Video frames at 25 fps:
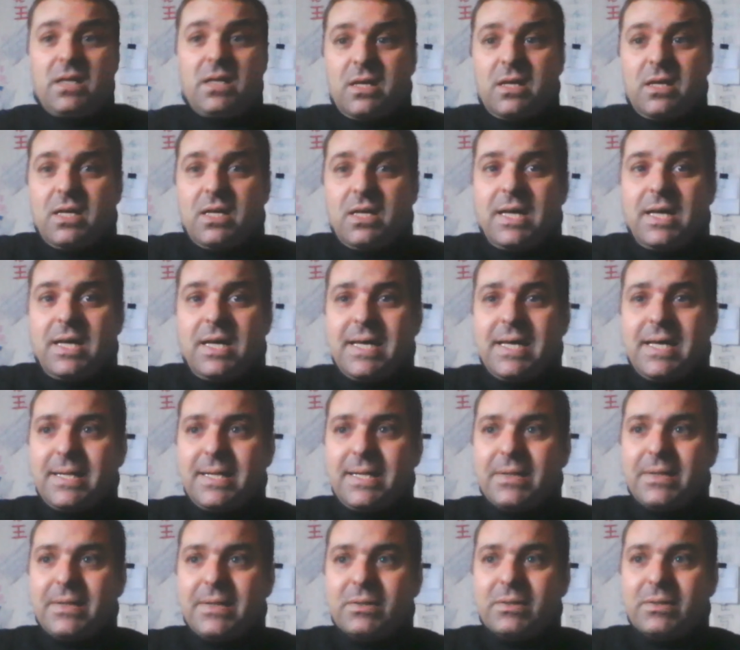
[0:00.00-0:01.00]
I
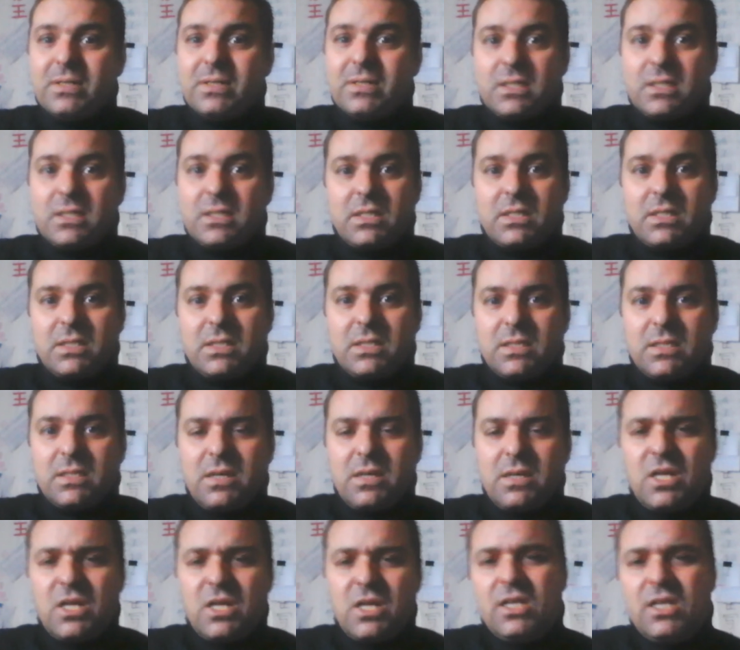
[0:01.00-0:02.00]
know.
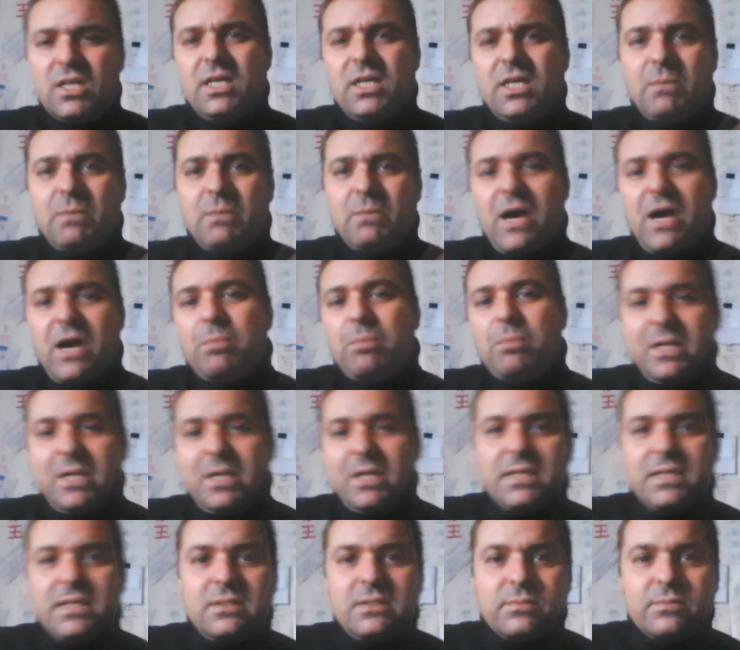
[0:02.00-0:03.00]
In my
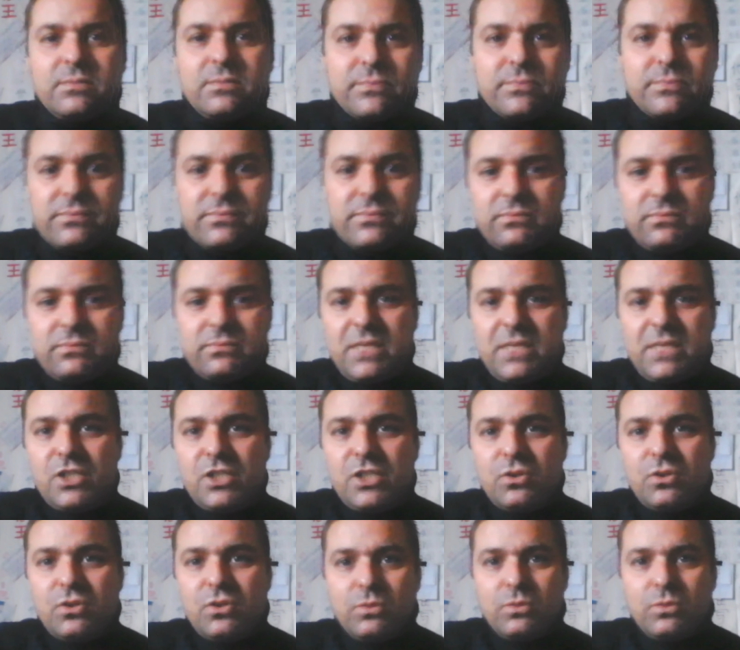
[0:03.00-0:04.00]
opinion, they
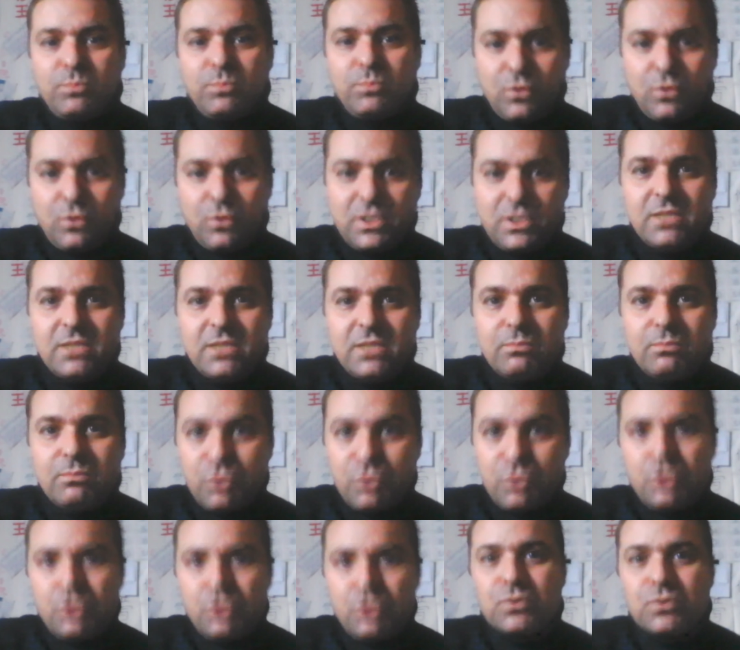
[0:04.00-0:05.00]
should put
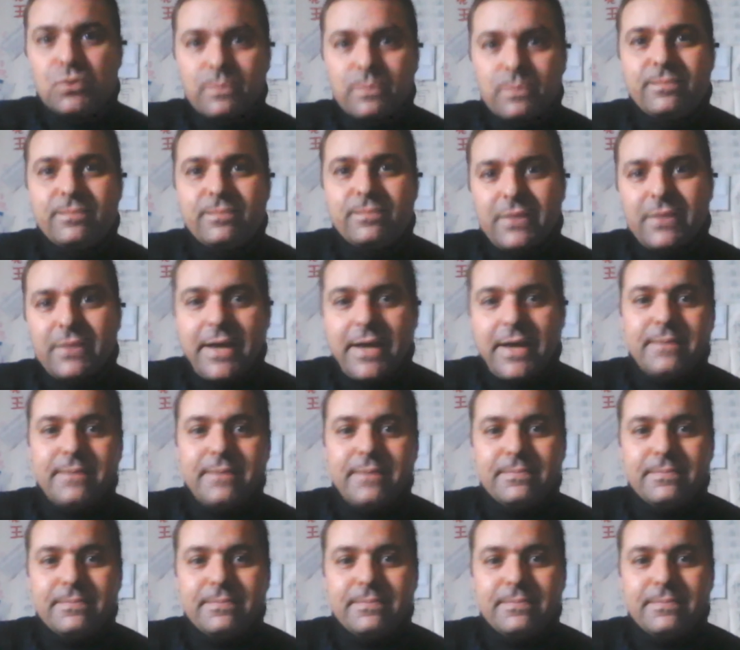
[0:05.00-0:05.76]
Mushu, okay?